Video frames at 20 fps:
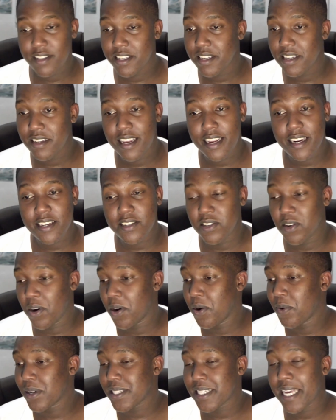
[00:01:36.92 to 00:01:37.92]
he let us
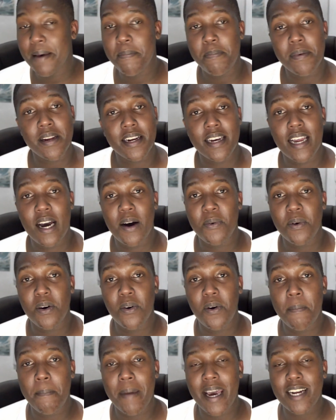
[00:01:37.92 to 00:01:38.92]
know what's happening now. We're
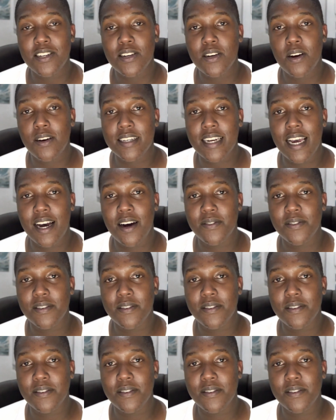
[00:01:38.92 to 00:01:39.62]
going back to lockdown.